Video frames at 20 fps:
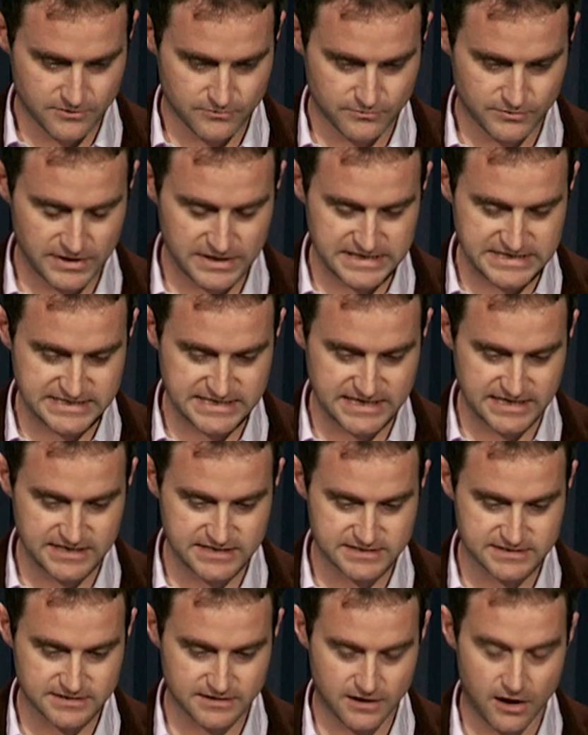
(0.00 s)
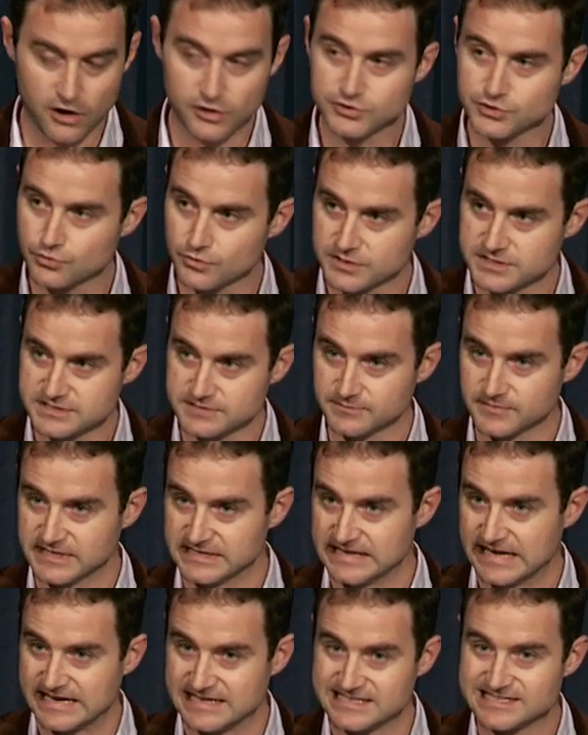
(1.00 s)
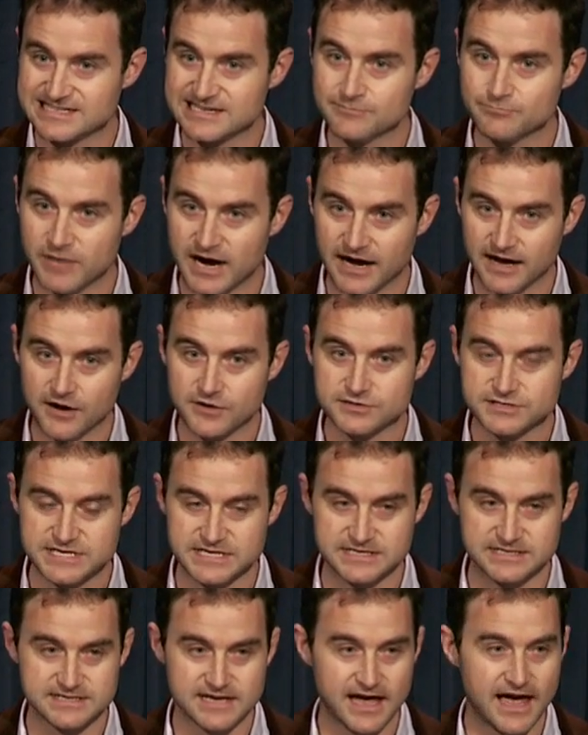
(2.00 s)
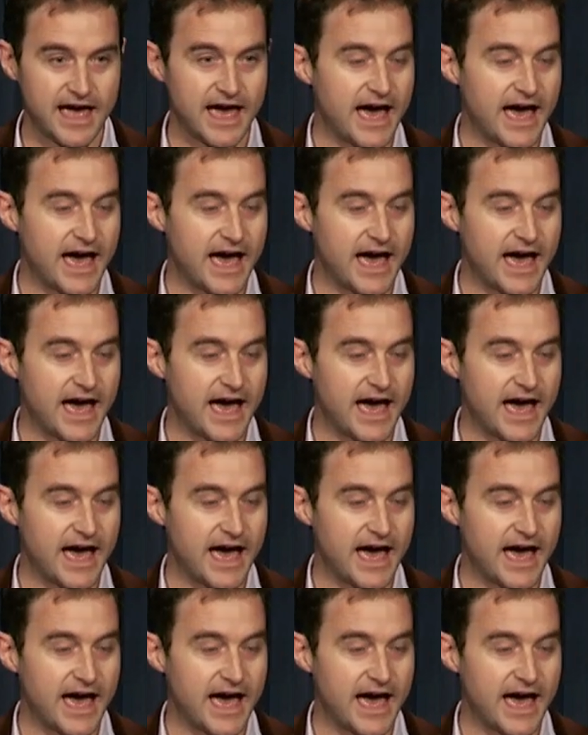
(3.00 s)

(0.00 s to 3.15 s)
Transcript: really sees altruism and symbioses